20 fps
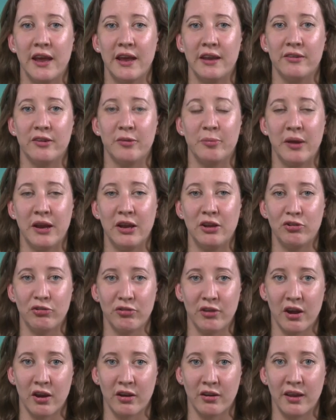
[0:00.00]
end to
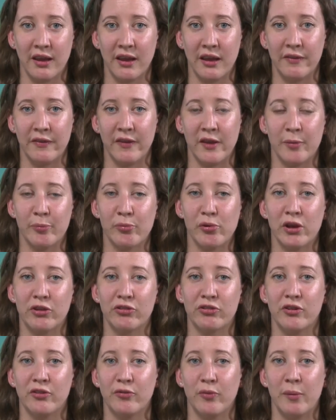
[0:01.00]
patriarchy and the
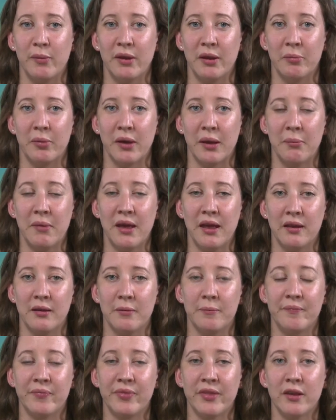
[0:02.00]
oppression of women by men,
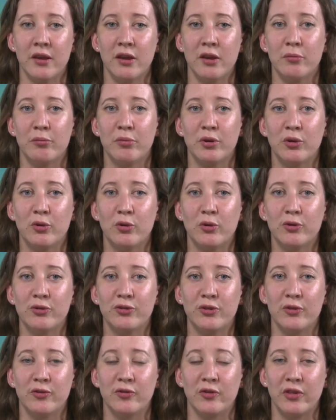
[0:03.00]
but
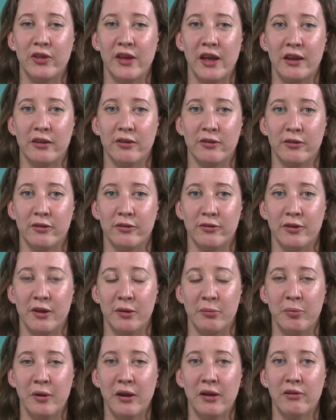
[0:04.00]
also for the end of
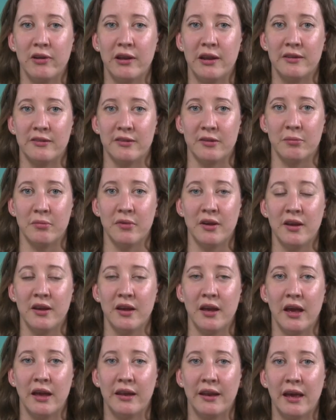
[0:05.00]
imperialism
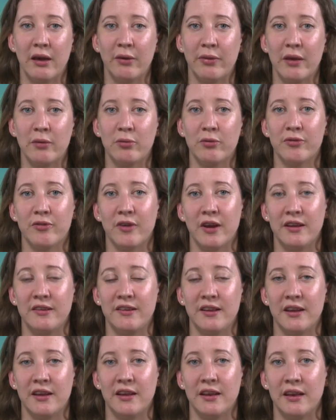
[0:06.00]
and how they were
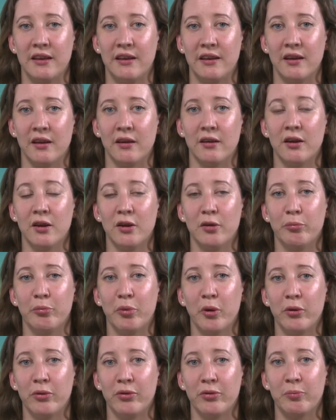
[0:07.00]
fighting in India
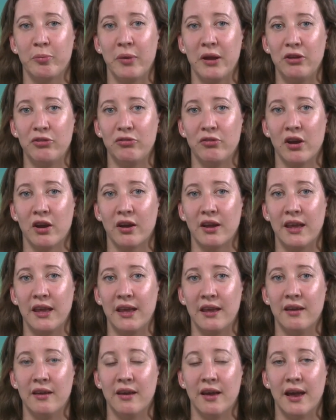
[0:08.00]
both
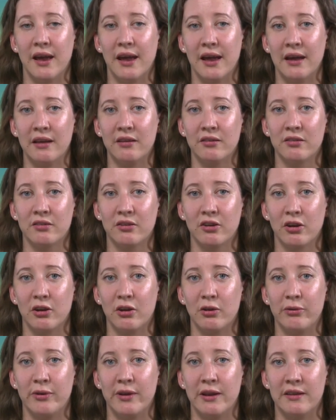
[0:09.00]
patriarchy and
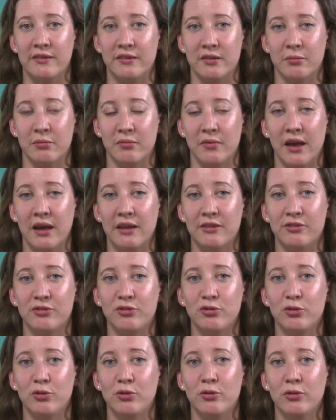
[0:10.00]
colonialism as
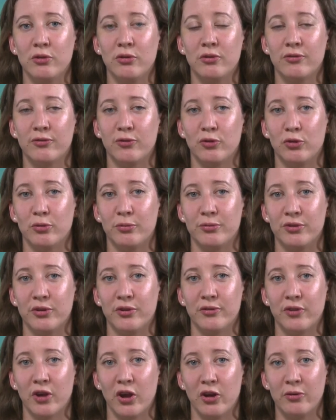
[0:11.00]
two forms
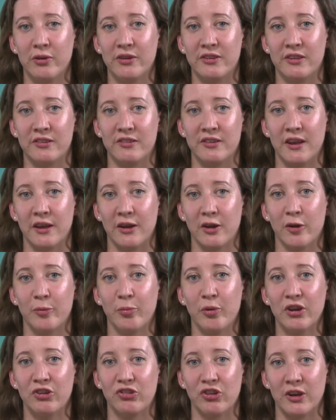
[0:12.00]
of coexisting
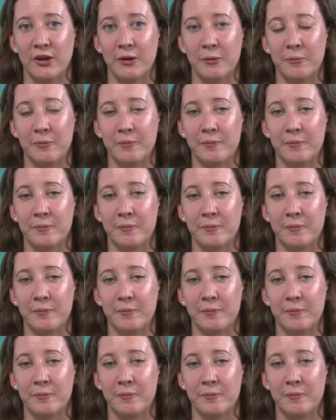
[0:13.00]
oppression.